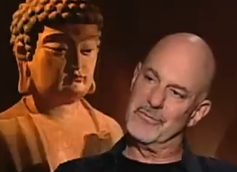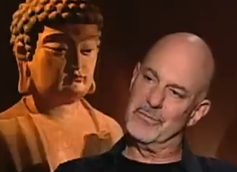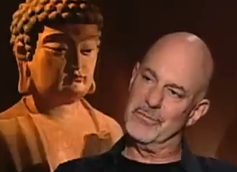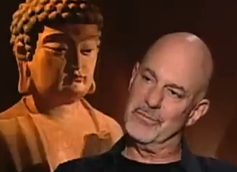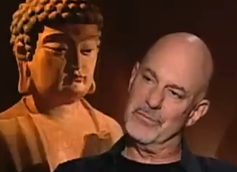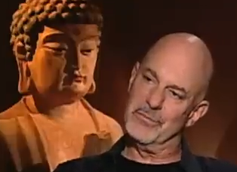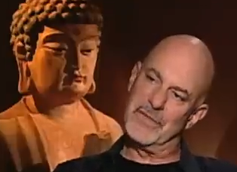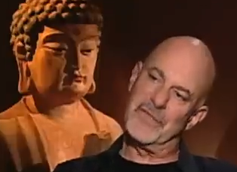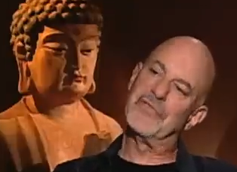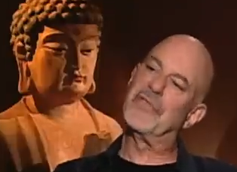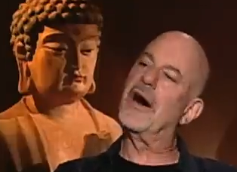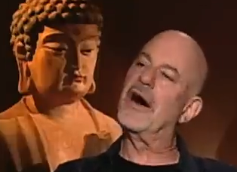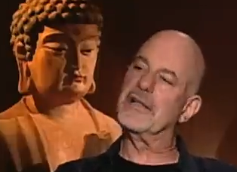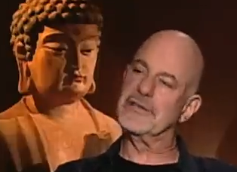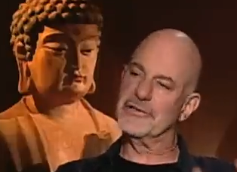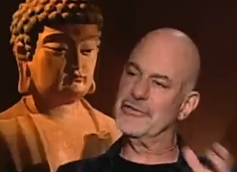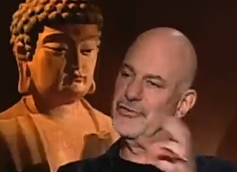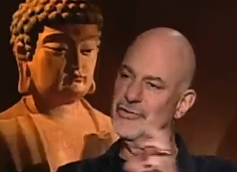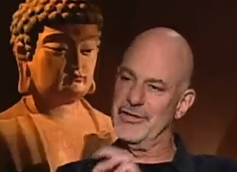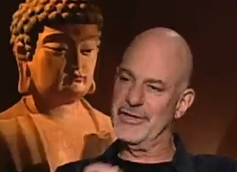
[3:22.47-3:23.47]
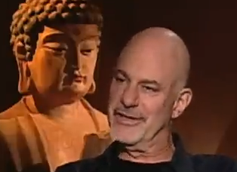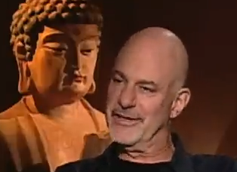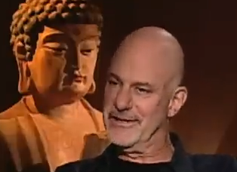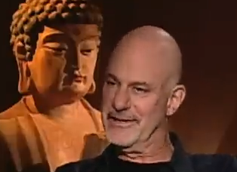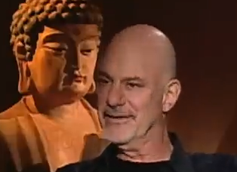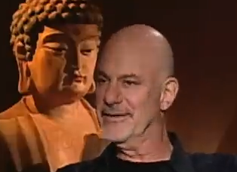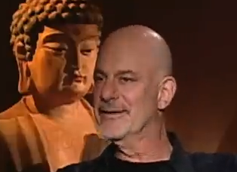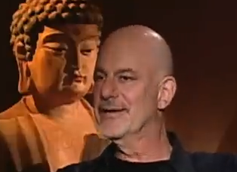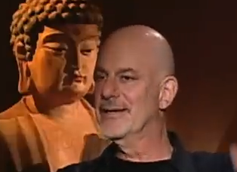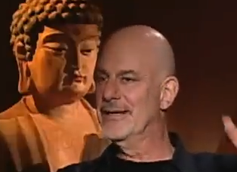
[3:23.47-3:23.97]
Speaker 1: mythology
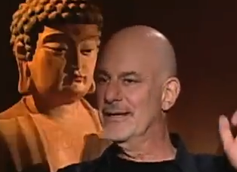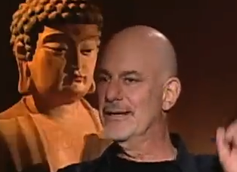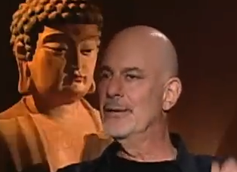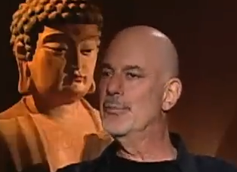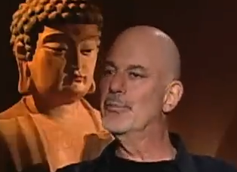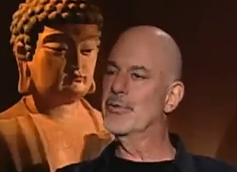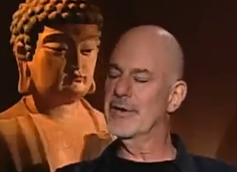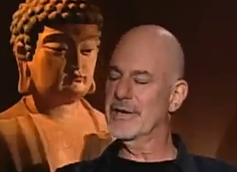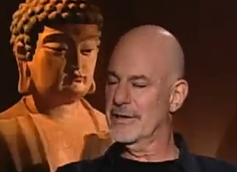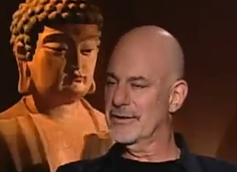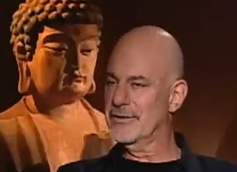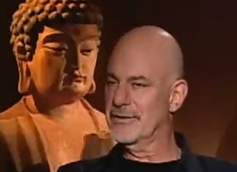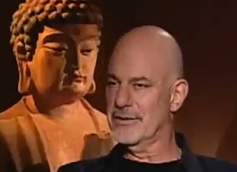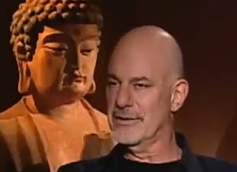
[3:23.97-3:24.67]
and bring it to